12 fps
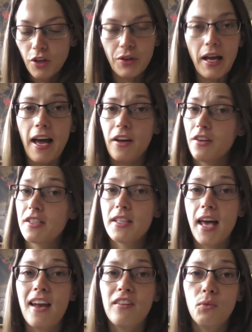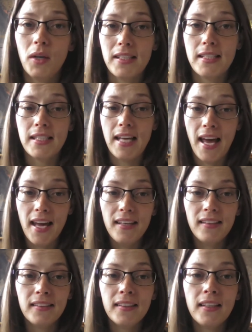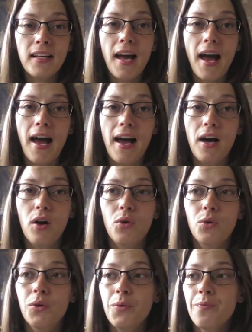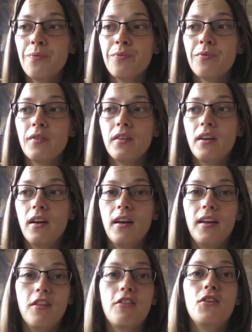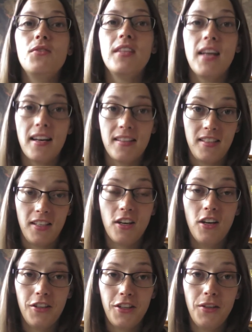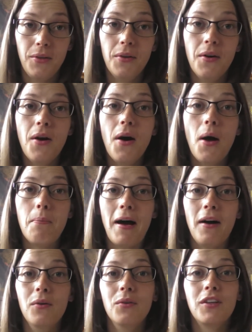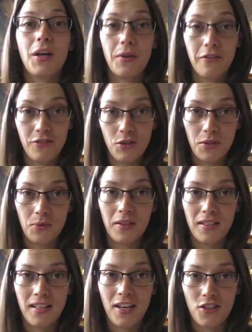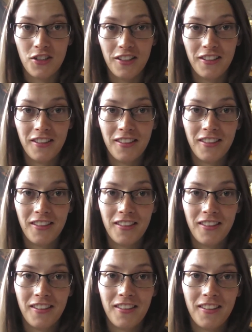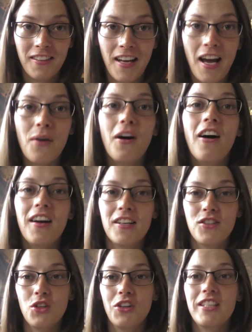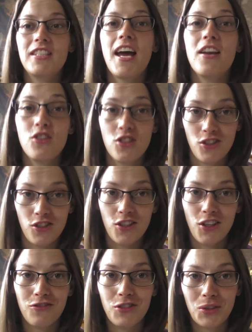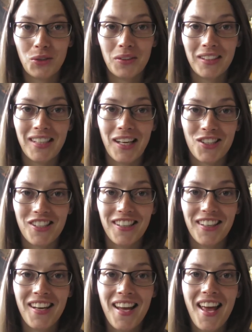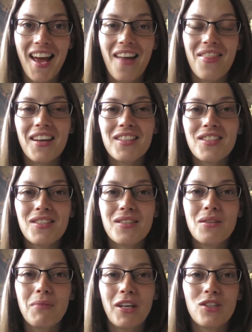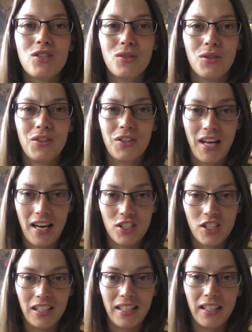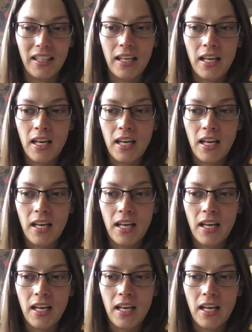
okay, on a scale of 1 to 10, how enthusiastic are you about going forward with this action? How high is your intention to go forward with this action? And that's just to make sure that actually,